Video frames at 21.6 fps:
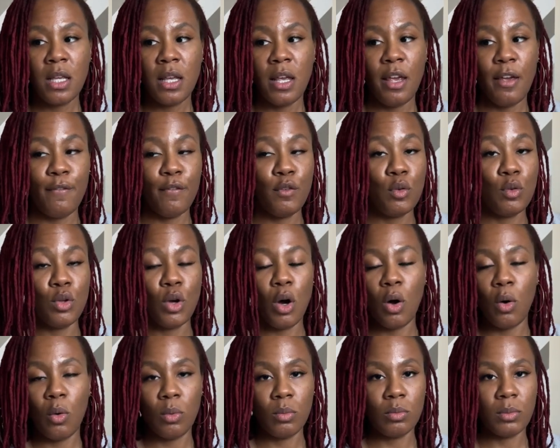if you
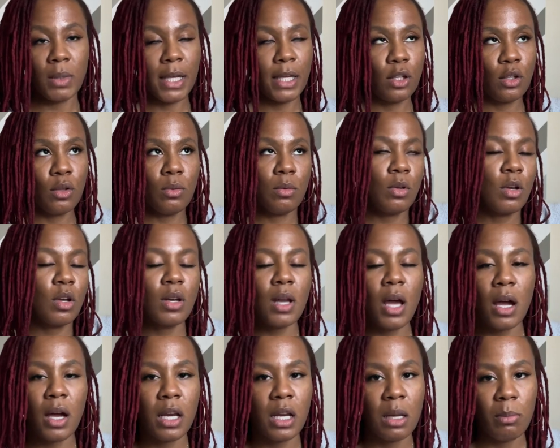don't, like, you're
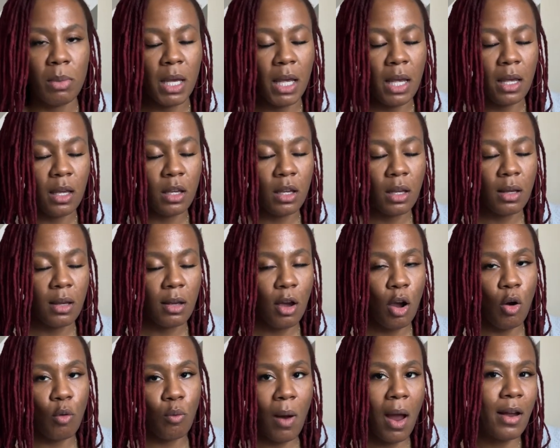not gonna be
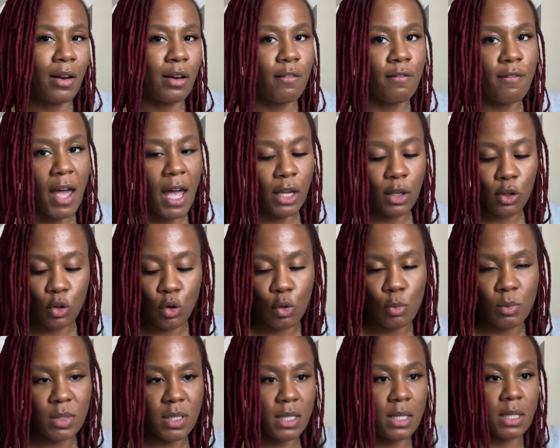around a
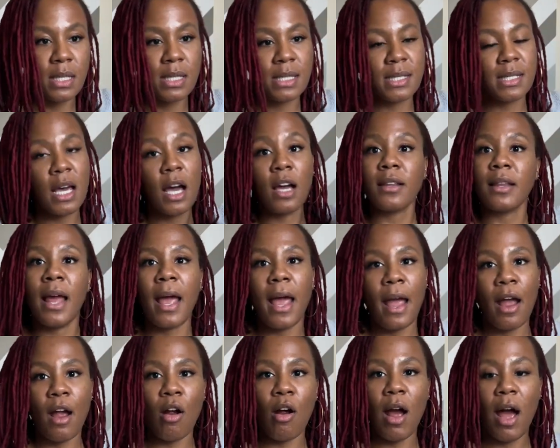vacuum to suck the
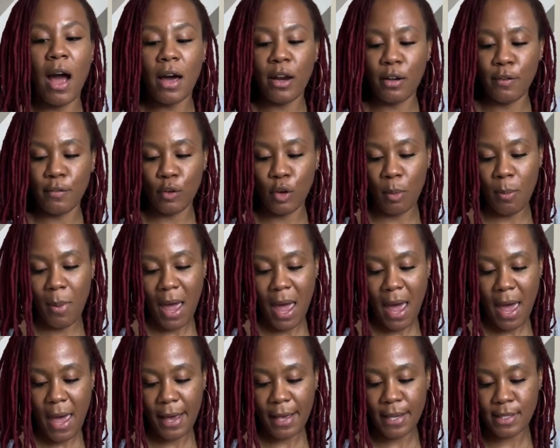air out of your
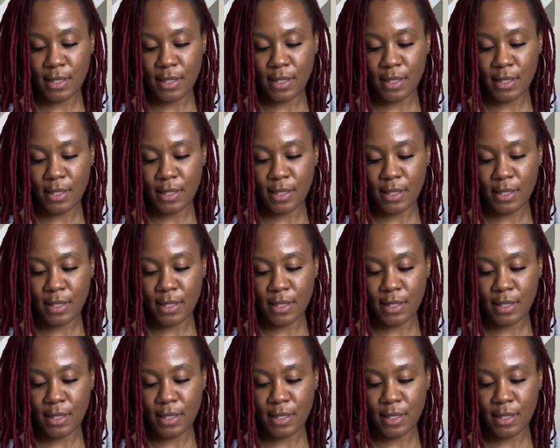bag.